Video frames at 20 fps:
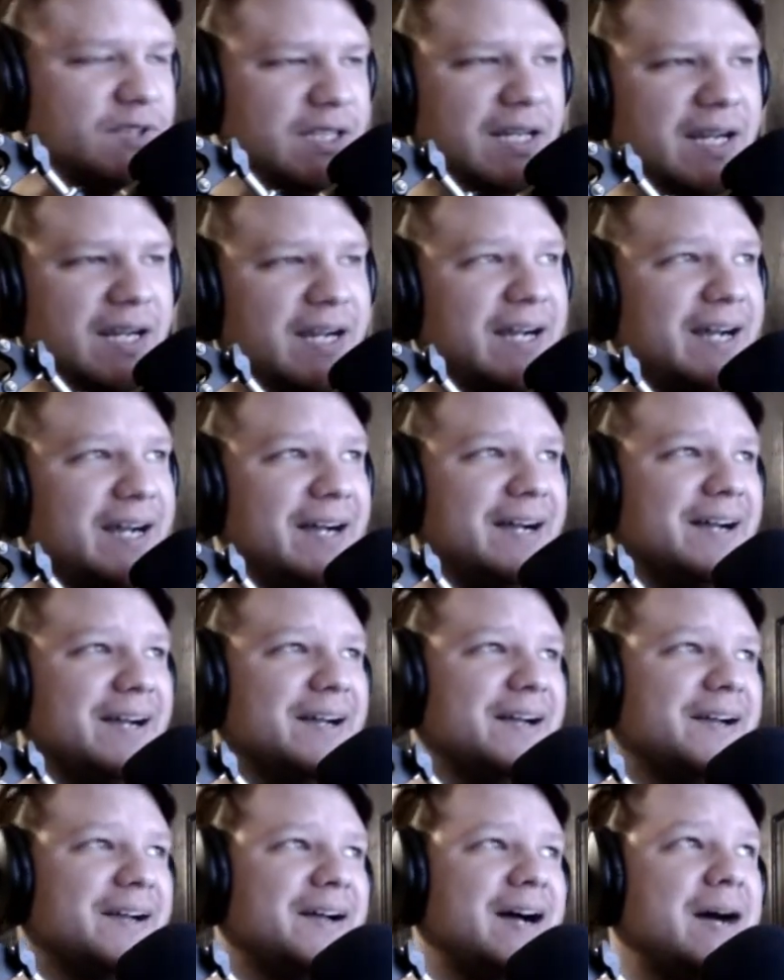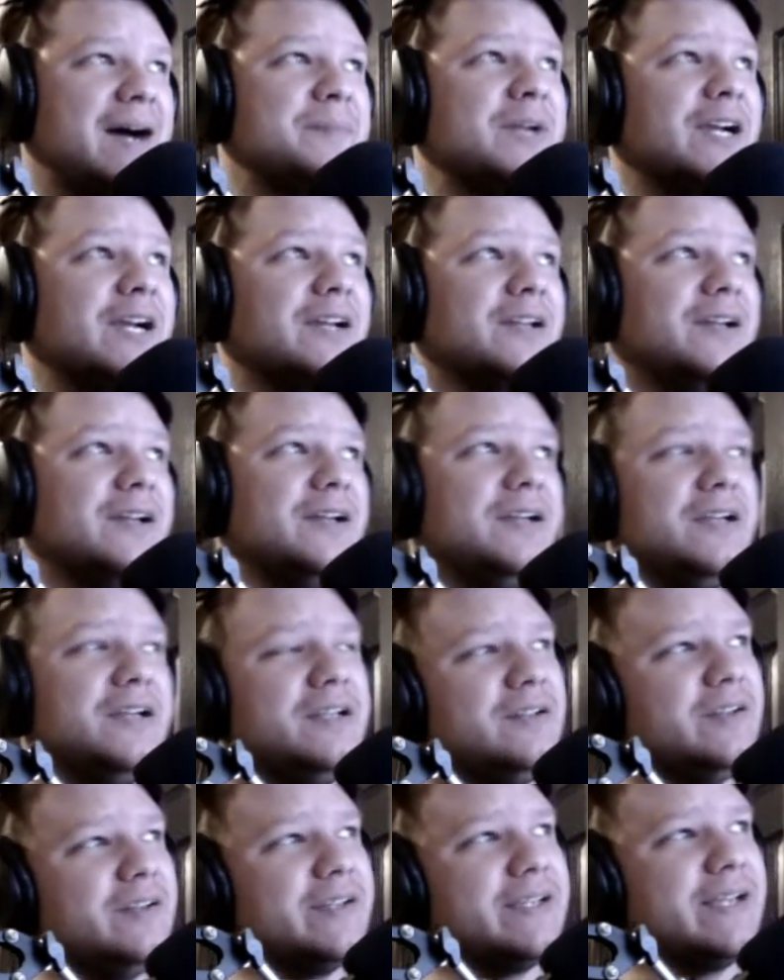uh, I'm not gonna
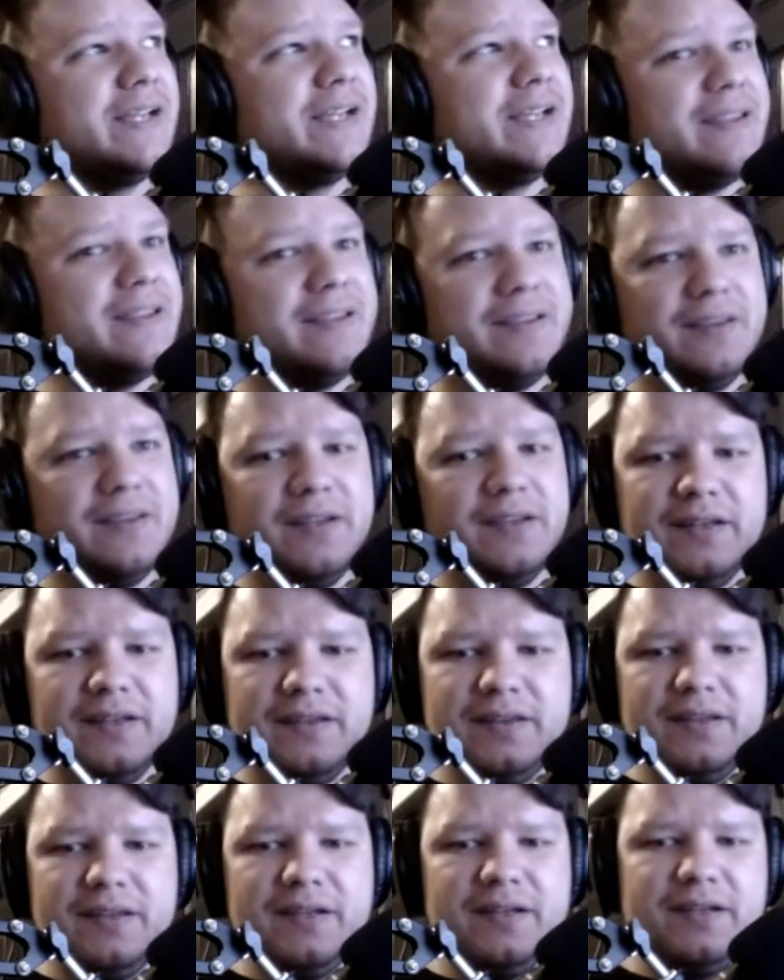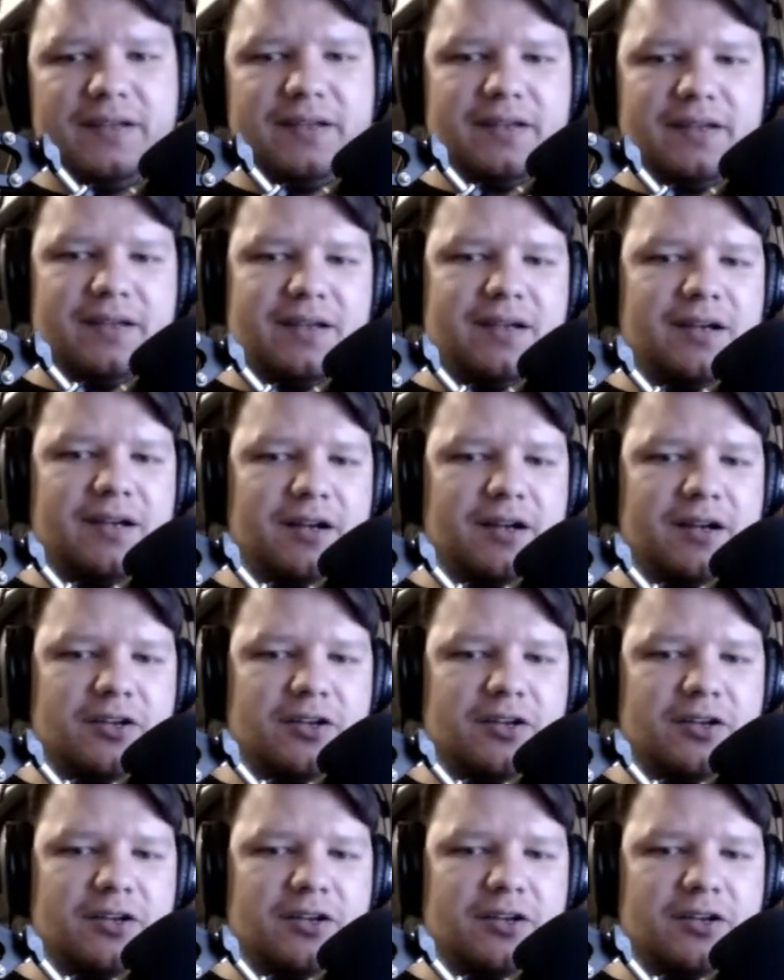look. The, the, I'll,